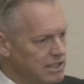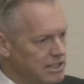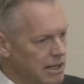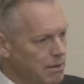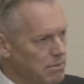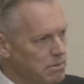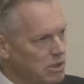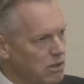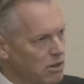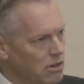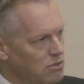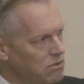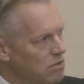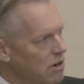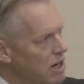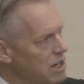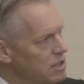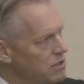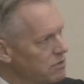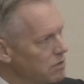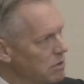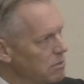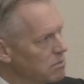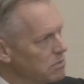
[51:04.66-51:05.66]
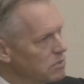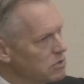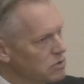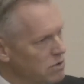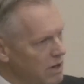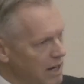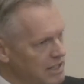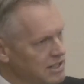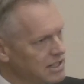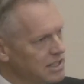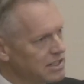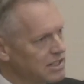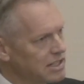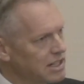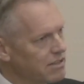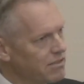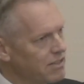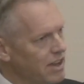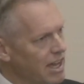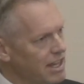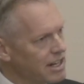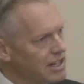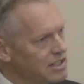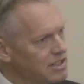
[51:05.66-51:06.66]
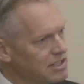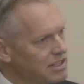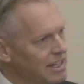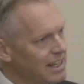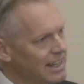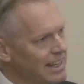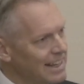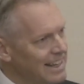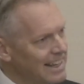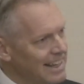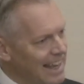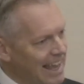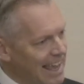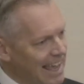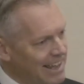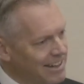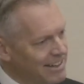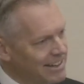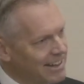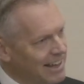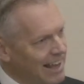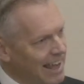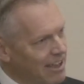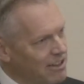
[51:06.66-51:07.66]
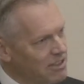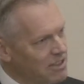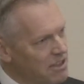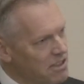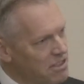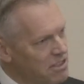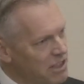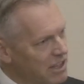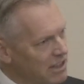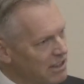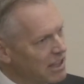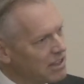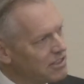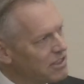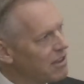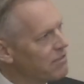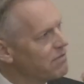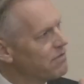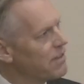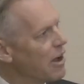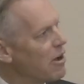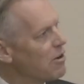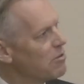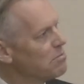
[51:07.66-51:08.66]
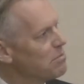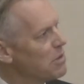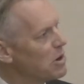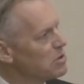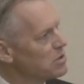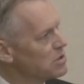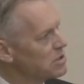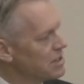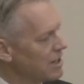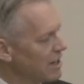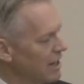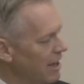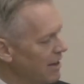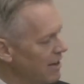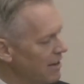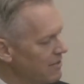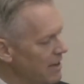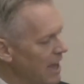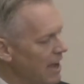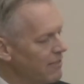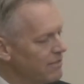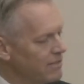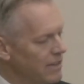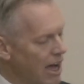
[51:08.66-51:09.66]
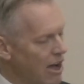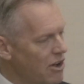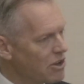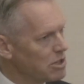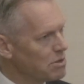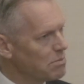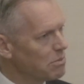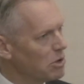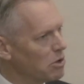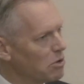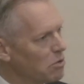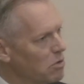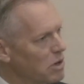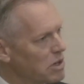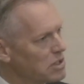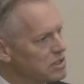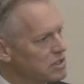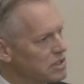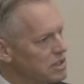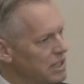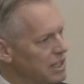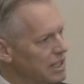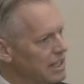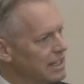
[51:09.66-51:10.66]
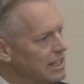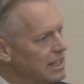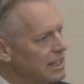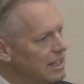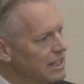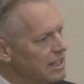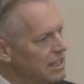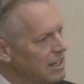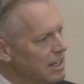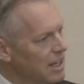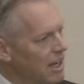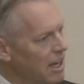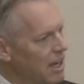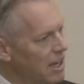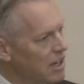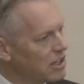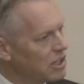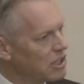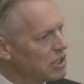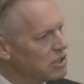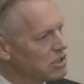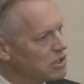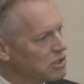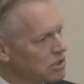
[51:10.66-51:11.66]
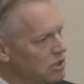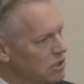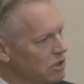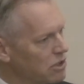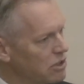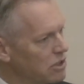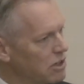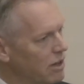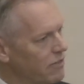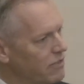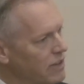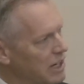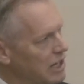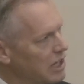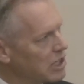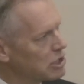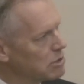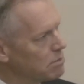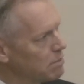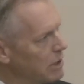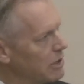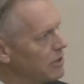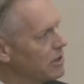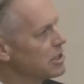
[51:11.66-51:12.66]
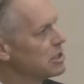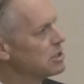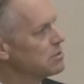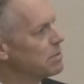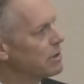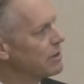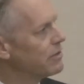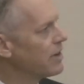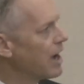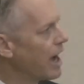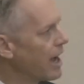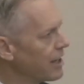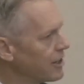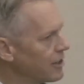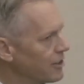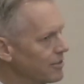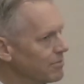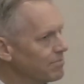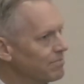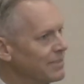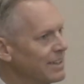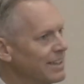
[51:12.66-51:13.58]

septic arthritis from transient synovitis, and, and the thing that they found most uh, valuable was the uh, concern of an experienced provider.